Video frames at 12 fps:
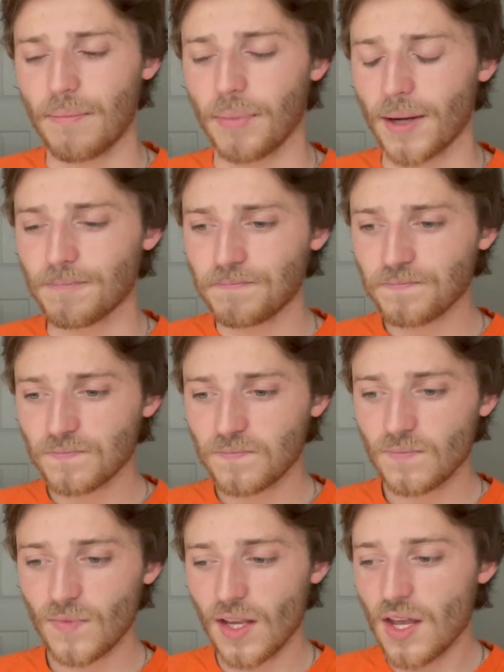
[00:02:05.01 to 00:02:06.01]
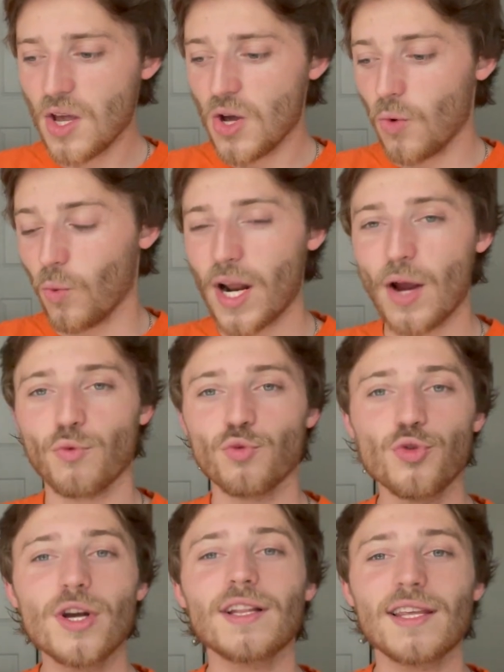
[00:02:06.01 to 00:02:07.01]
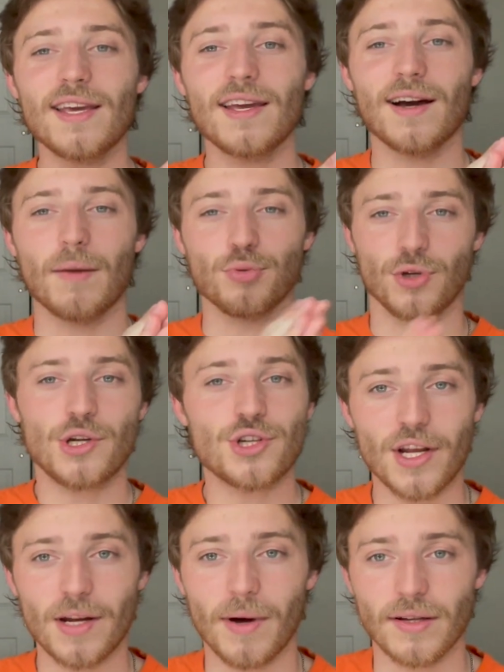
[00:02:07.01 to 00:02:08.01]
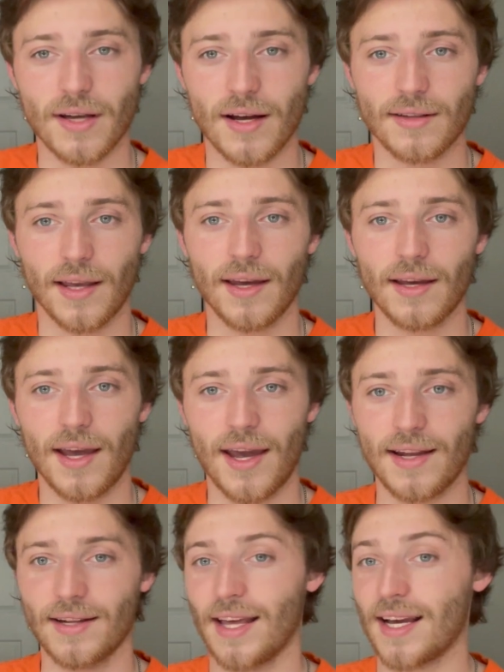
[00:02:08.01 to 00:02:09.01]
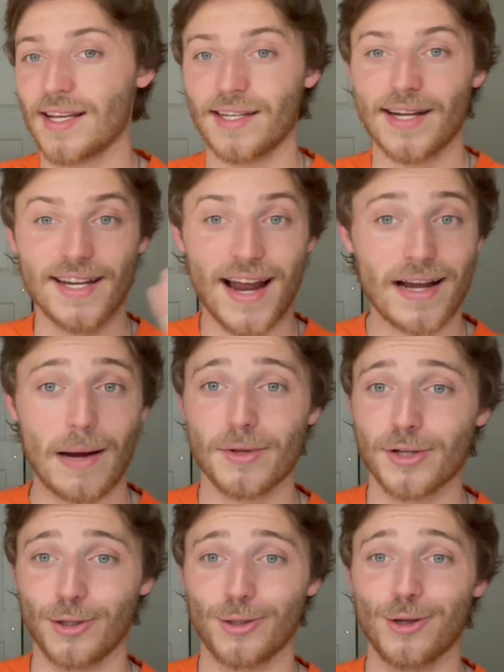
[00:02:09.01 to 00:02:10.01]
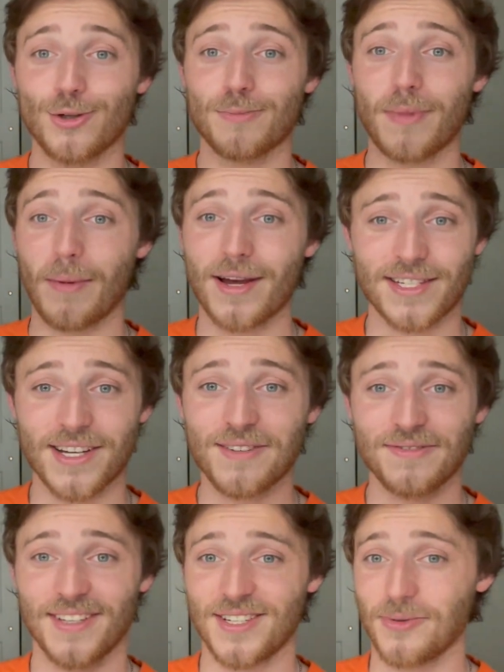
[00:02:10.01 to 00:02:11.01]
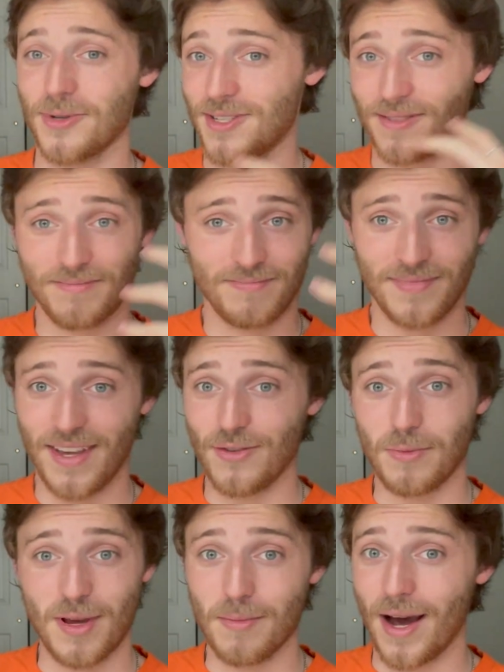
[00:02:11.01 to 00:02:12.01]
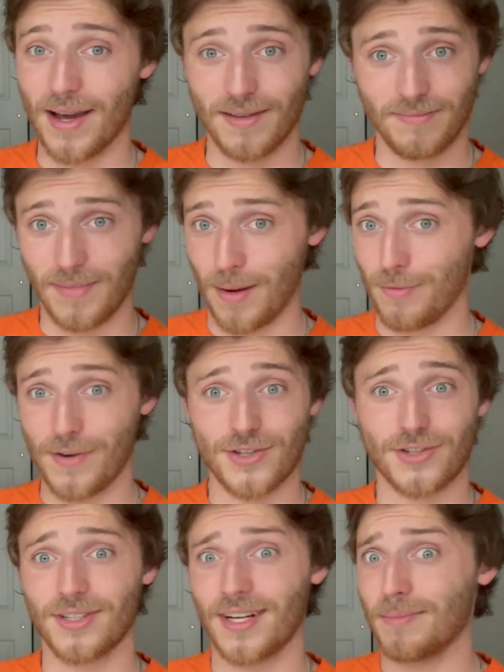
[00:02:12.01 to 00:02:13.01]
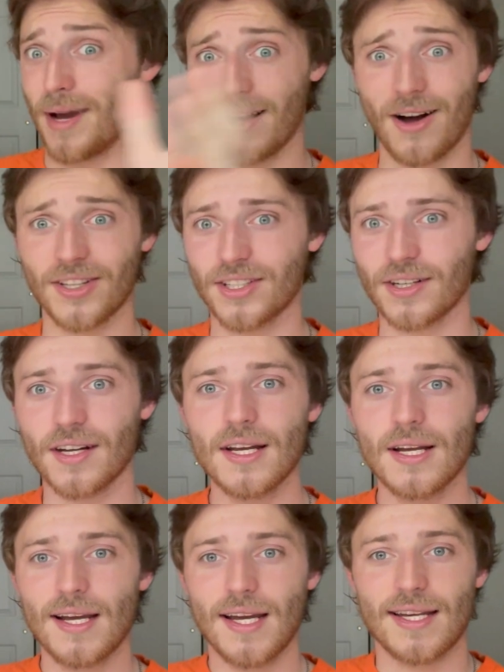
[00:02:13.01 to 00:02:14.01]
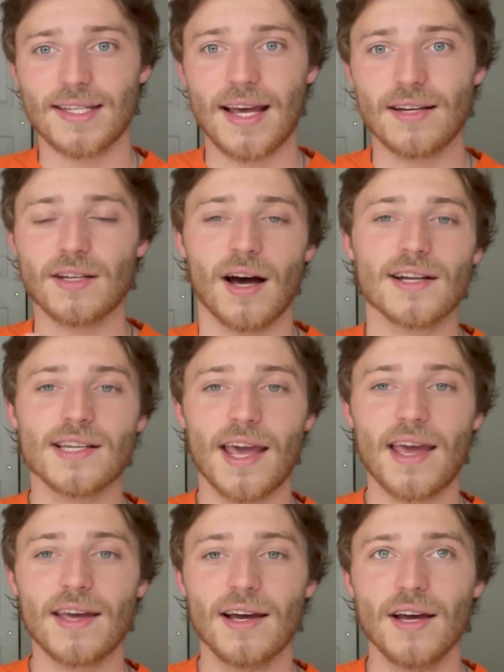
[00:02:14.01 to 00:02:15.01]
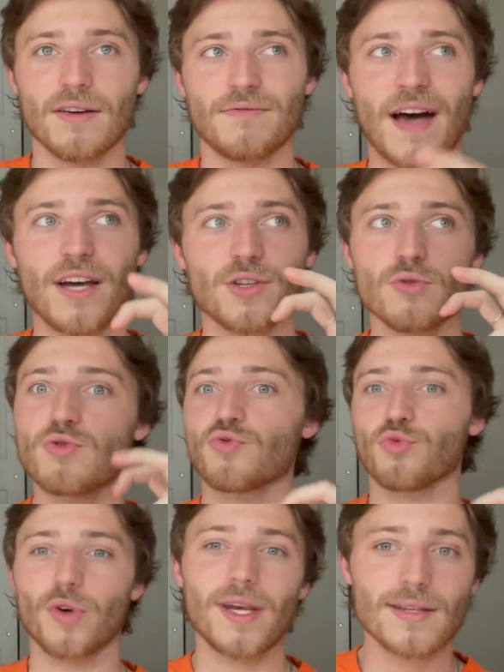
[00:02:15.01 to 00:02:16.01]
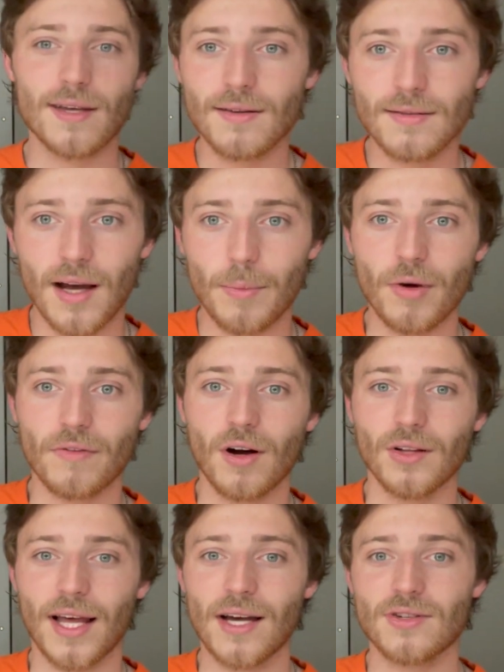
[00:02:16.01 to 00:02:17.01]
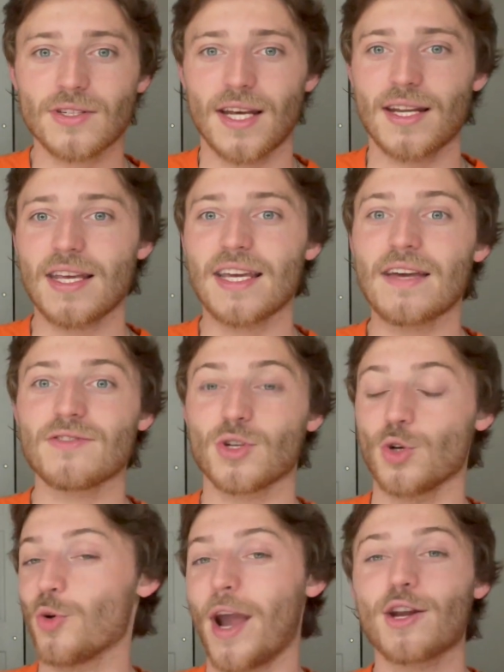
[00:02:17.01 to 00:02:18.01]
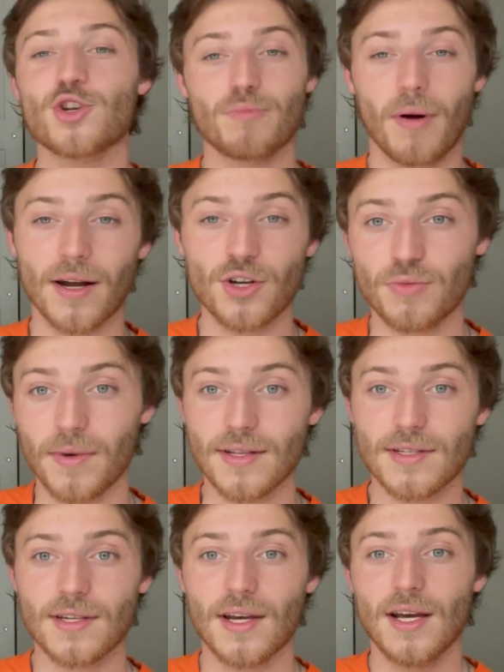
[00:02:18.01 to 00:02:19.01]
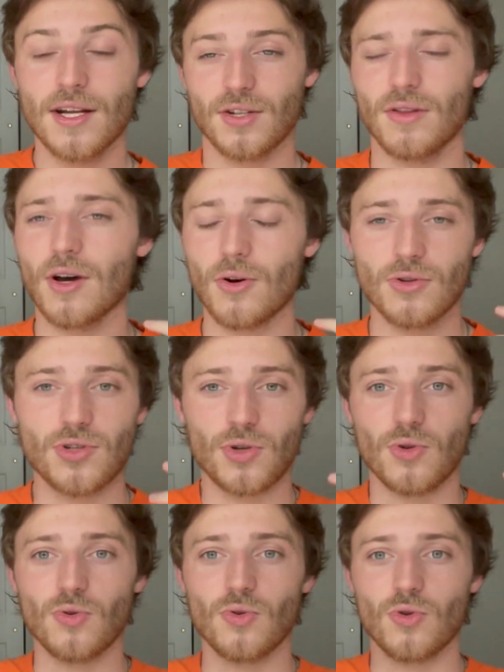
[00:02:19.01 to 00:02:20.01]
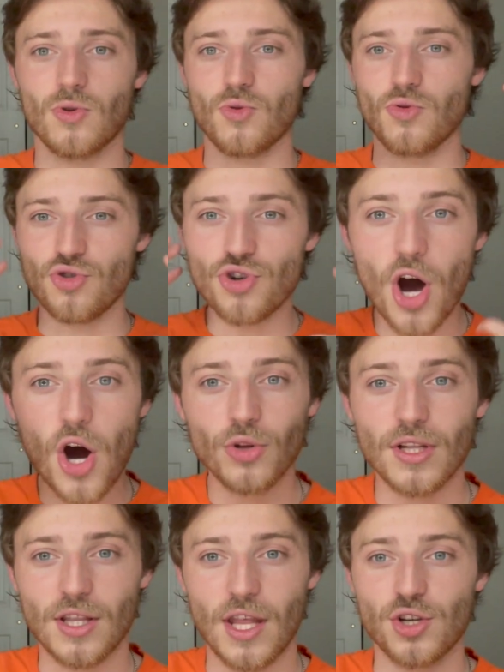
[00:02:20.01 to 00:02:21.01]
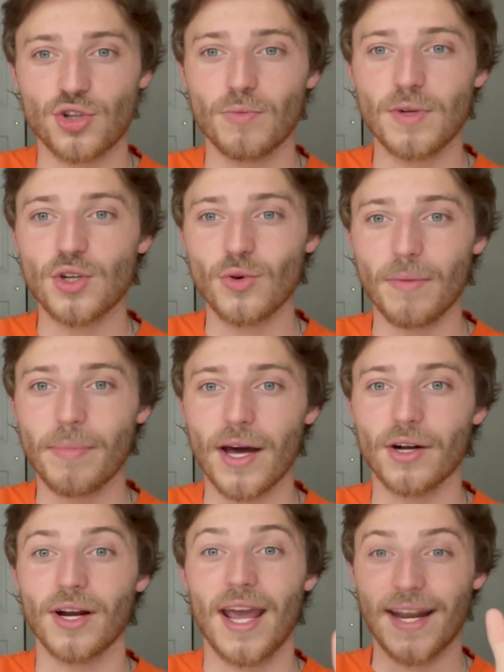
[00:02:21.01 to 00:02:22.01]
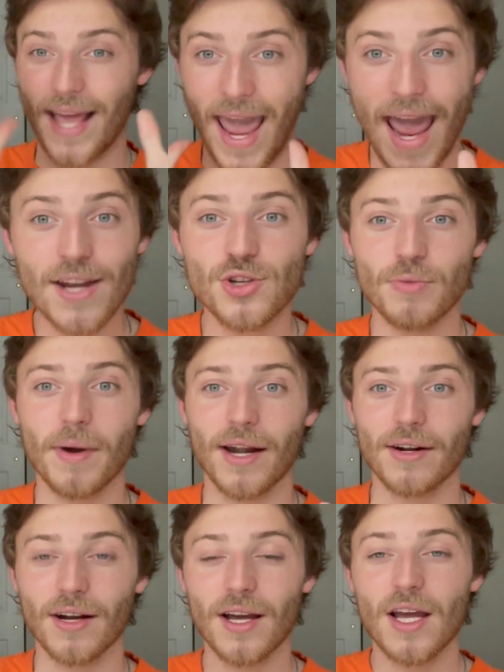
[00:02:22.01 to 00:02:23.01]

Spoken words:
But what I really appreciate about Dante, and like I said, I did not come to the conclusion by myself, this was given to me by my professor and by Hollander, is that Dante values reason above all else, and he gives the greatest punishments to those who know that they should be doing better and can do better,